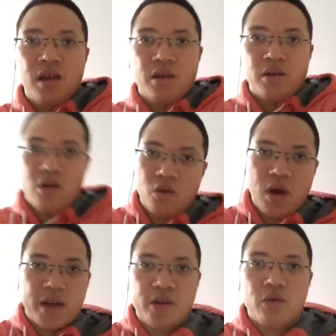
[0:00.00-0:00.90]
No,
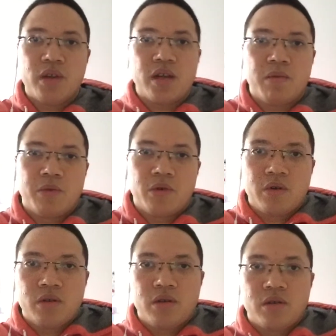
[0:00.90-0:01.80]
I don't anymore.
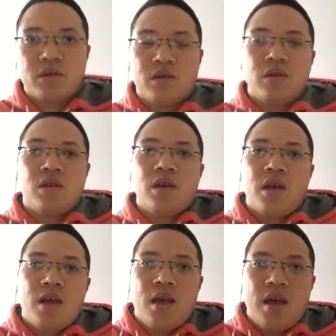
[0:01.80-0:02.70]

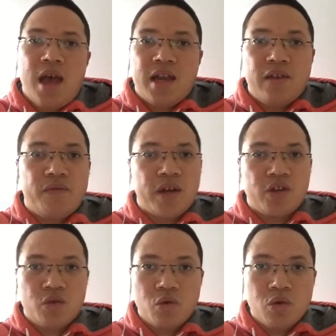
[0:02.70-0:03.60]
And if I
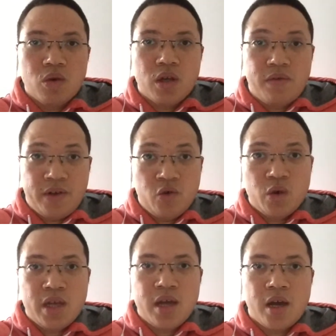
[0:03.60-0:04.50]
do
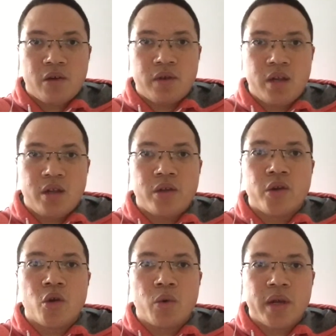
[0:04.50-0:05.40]
get hungry, you
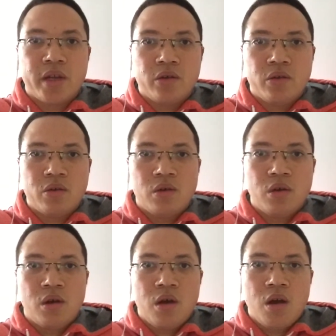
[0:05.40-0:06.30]
know what I do?
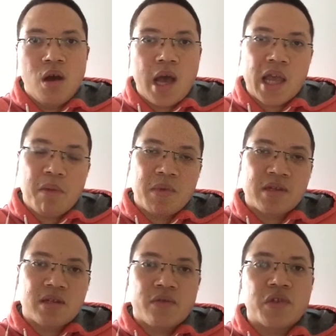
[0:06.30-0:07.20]
I get
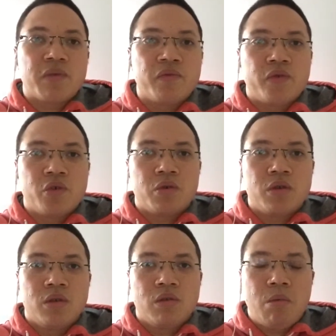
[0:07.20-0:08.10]
myself some fruit.
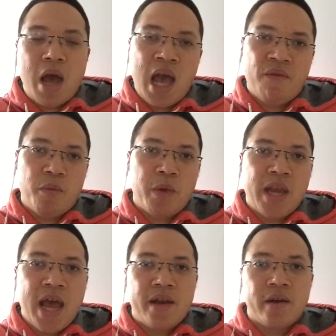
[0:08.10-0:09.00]
I have a
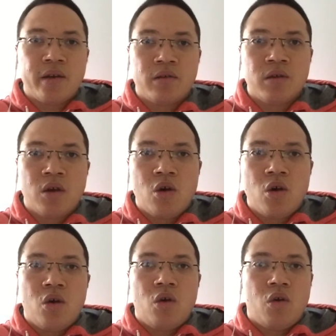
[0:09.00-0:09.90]
banana,
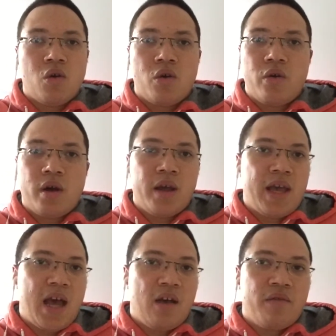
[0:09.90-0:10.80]
or I
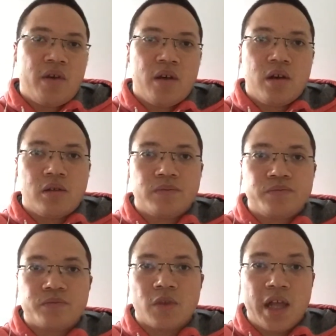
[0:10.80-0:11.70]
have
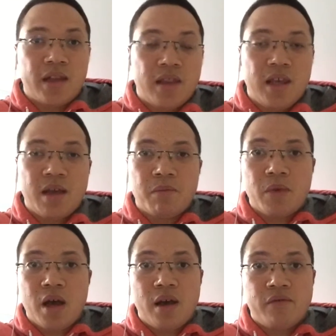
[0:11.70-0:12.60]
lately
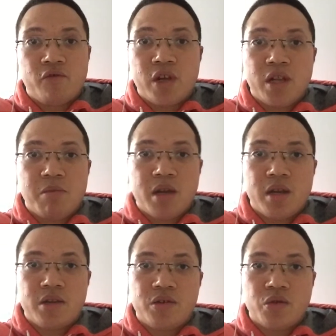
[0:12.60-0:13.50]
I've really been
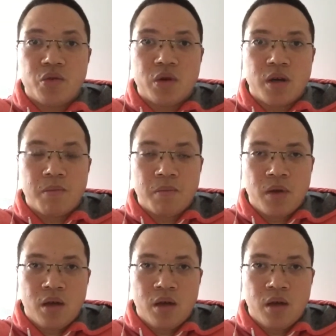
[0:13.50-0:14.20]
into